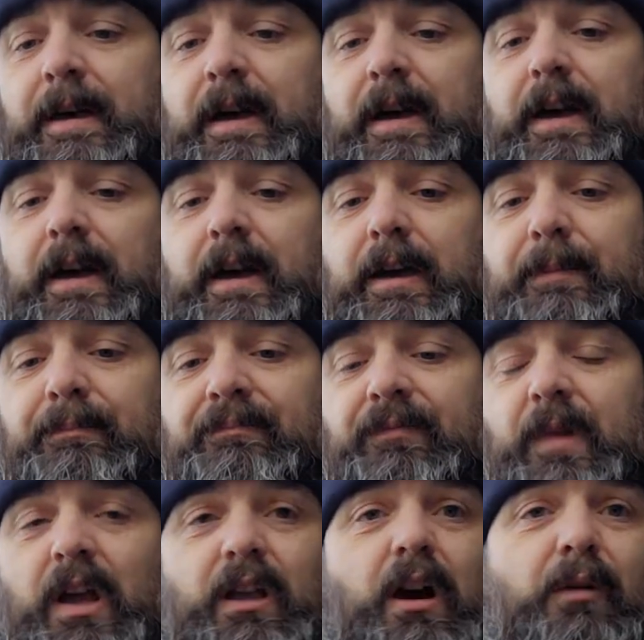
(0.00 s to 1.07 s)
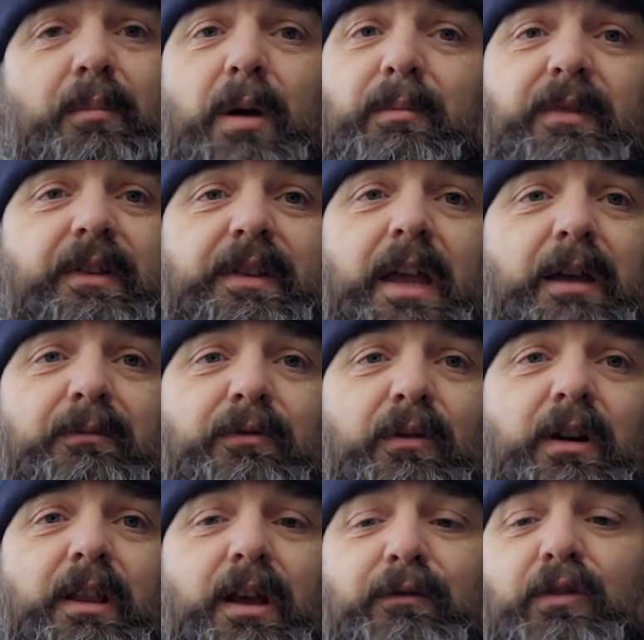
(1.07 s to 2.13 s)
I can't remember the name
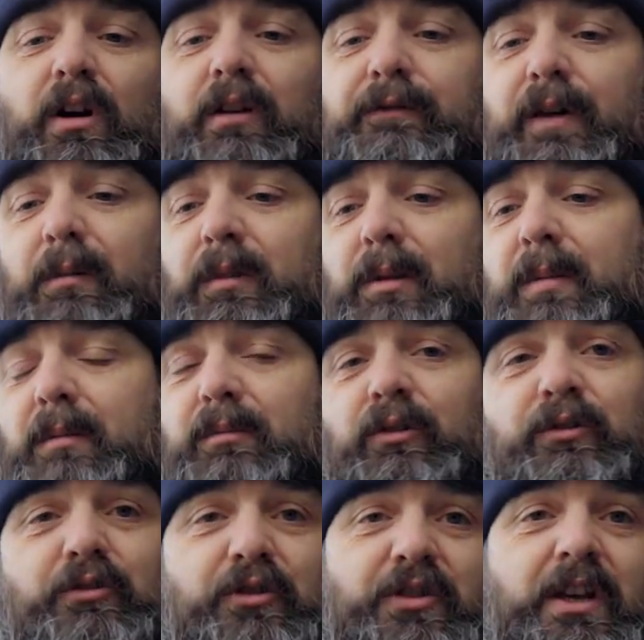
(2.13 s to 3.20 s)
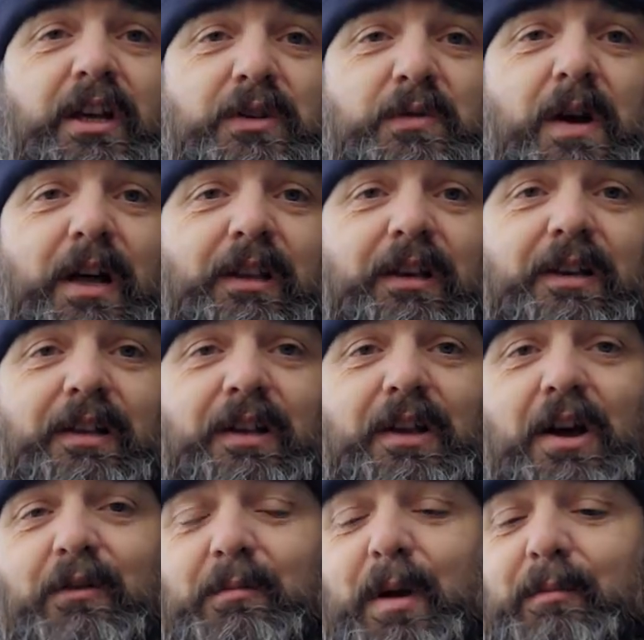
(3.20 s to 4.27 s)
for it, and I've got a family member who does it as well, and I
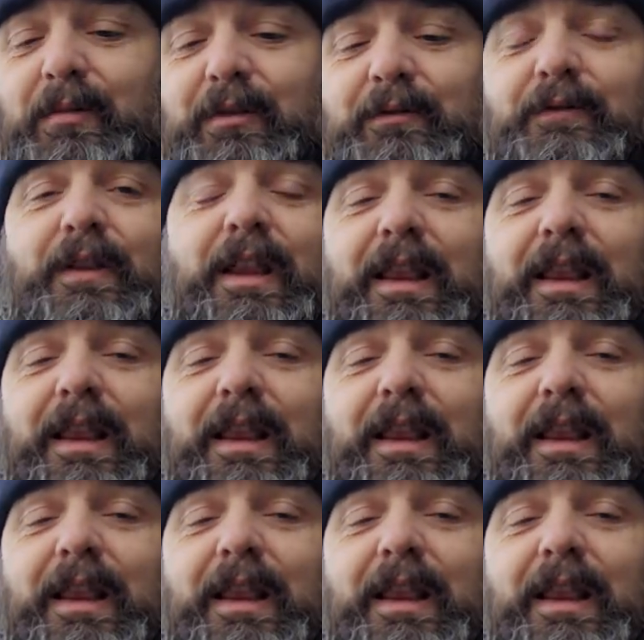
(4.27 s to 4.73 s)
can't remember it for the